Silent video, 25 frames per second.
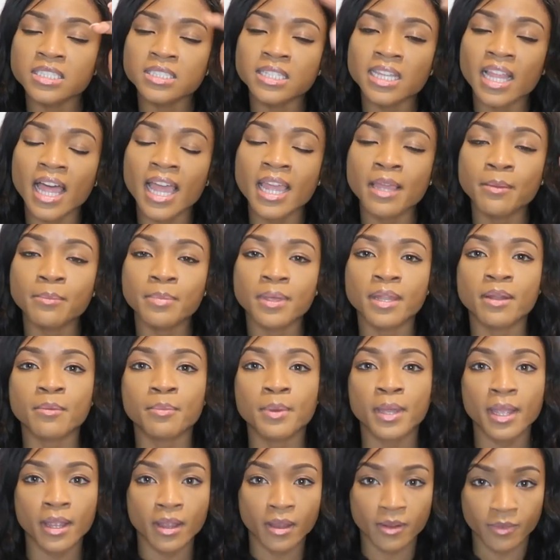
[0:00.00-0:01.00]
slight bit
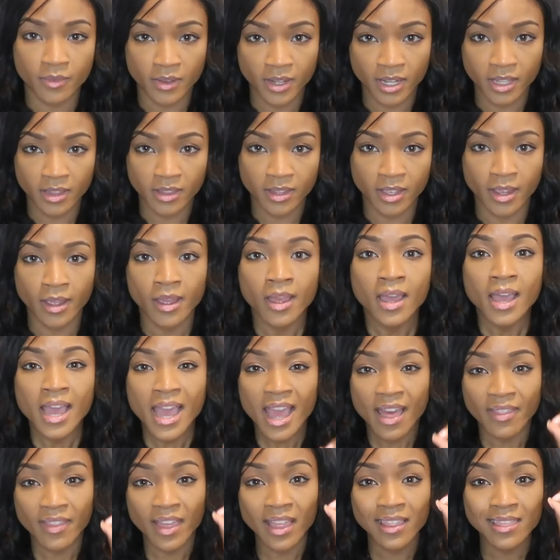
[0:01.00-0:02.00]
of paraffin in there,
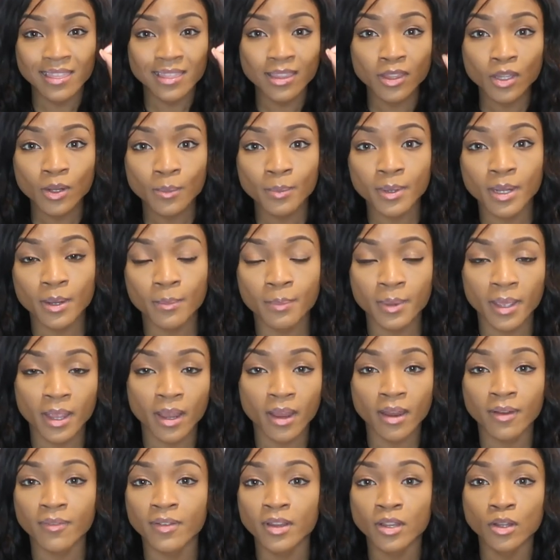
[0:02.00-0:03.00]
and that little bit of
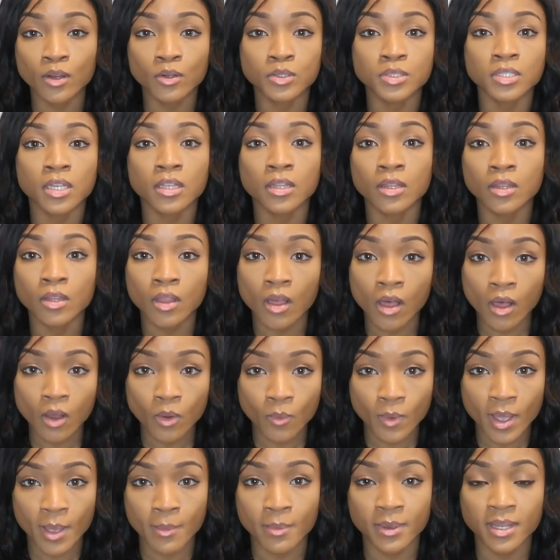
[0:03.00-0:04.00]
paraffin goes a
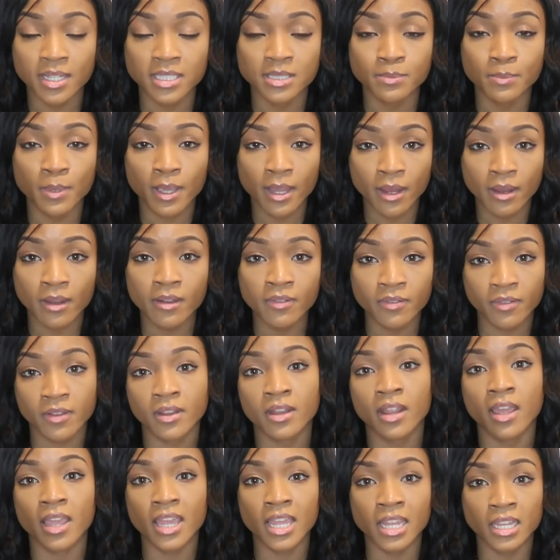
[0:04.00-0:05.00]
long way because
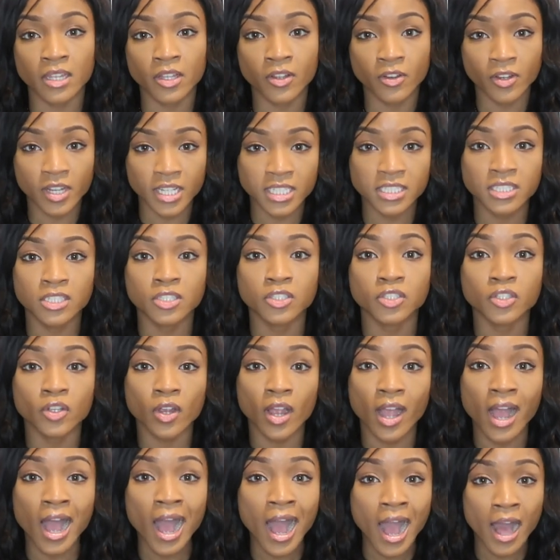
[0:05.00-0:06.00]
paraffin increases
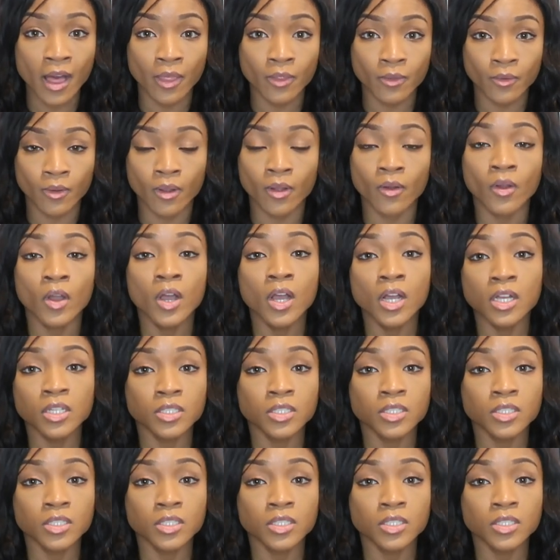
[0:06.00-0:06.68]
your hot throw.